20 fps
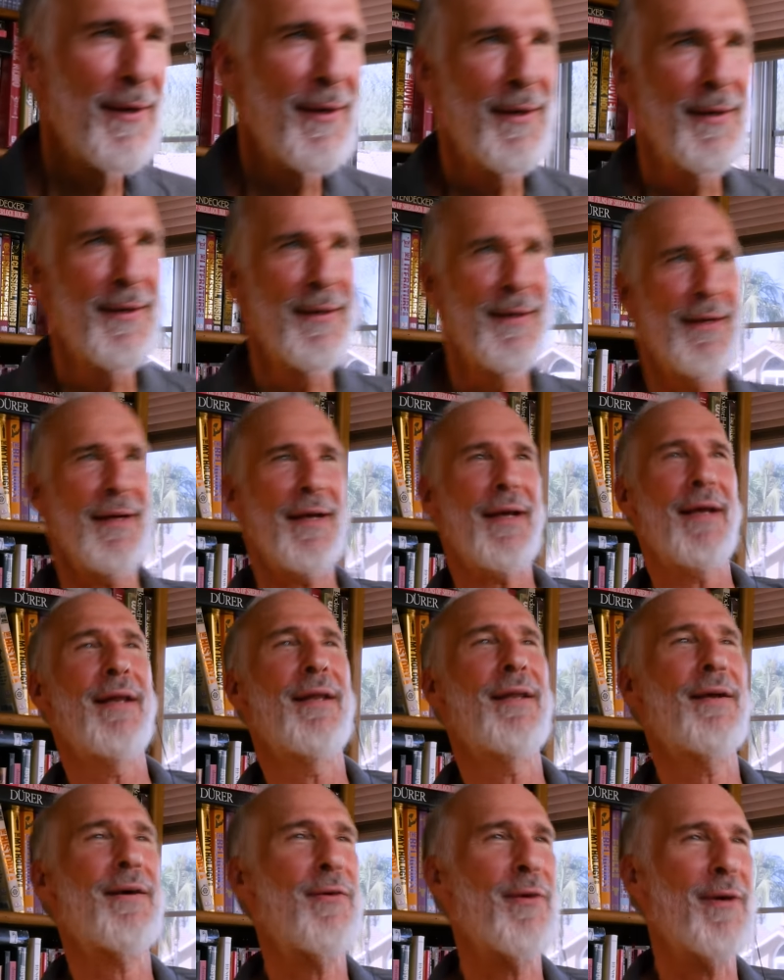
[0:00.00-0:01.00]
Yeah.
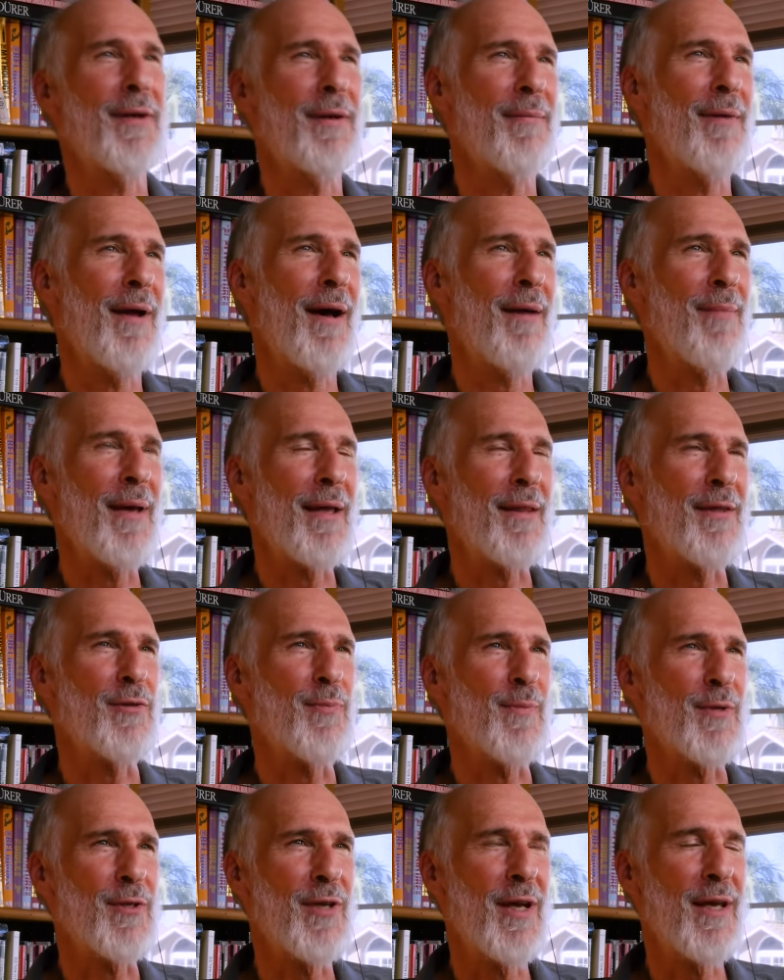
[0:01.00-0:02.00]
And they're going to not make
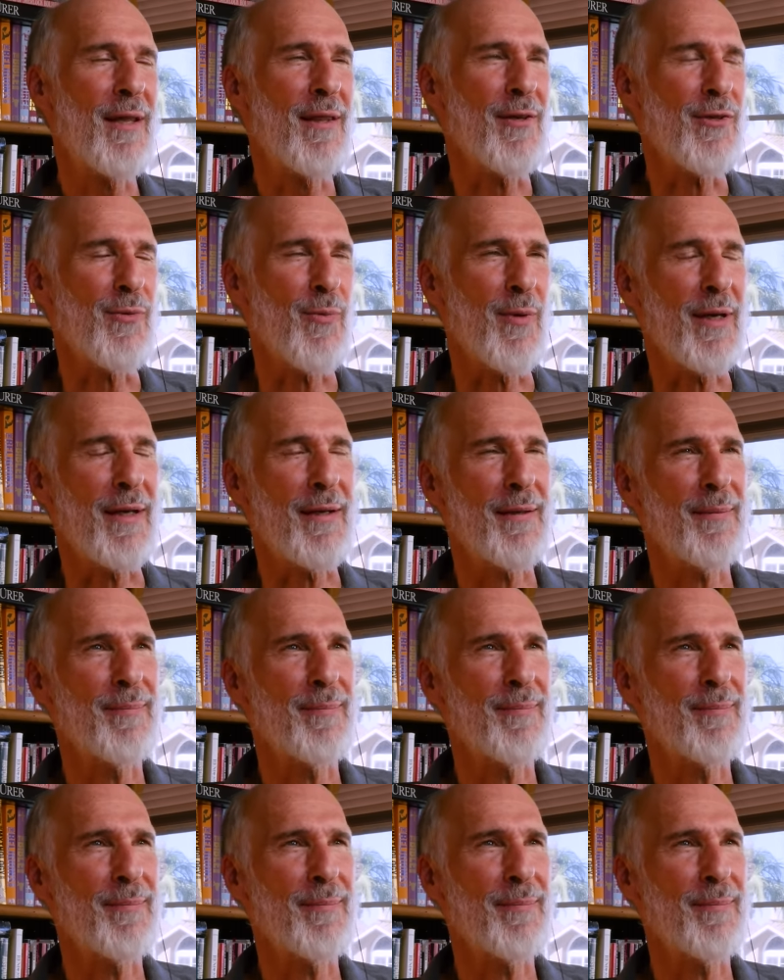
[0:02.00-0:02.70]
this mistake this week.